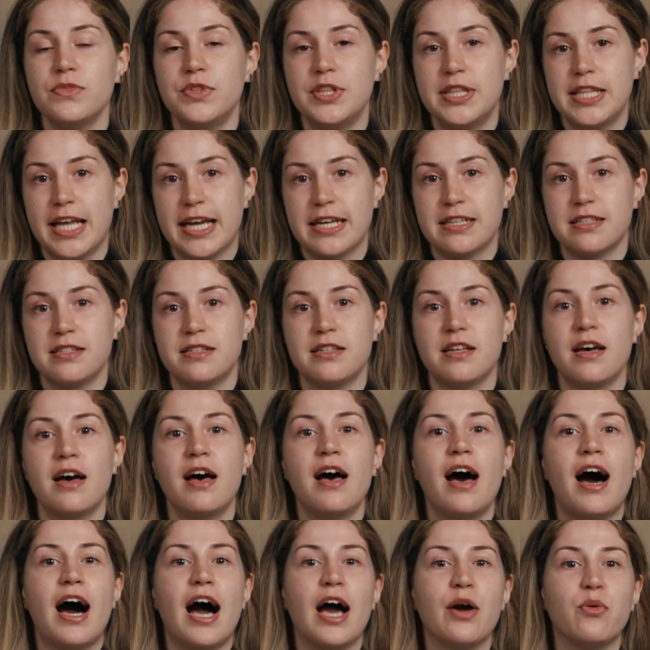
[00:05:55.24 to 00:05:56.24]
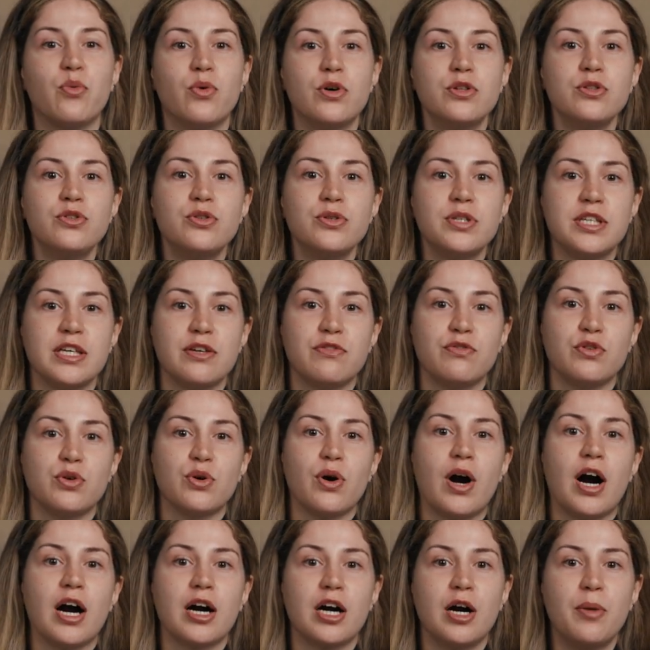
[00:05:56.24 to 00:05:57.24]
Next, I want to give you
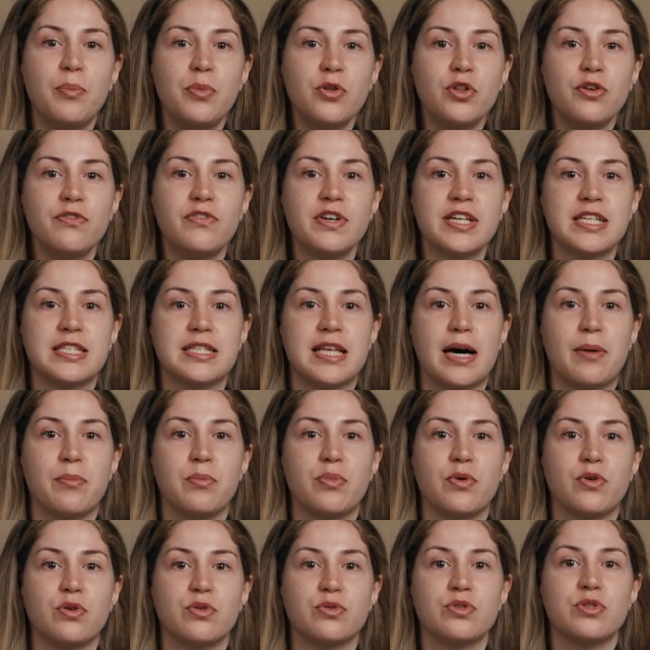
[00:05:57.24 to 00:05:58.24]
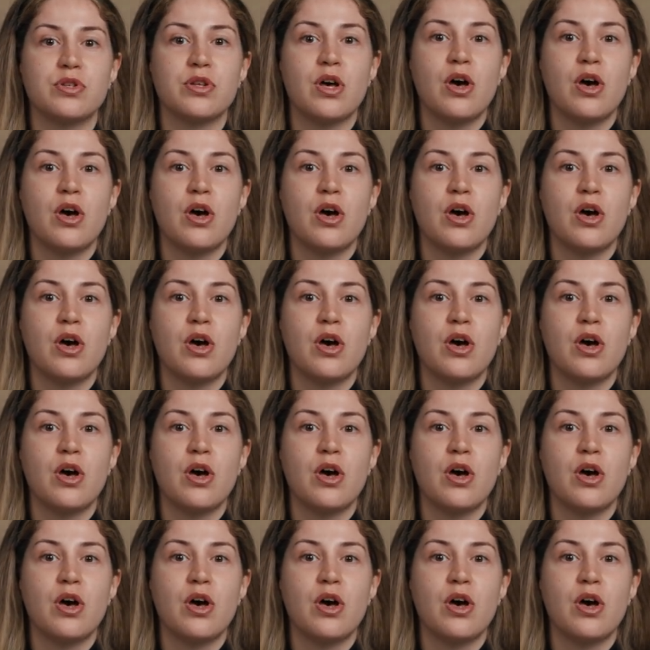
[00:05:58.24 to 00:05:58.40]
a couple of examples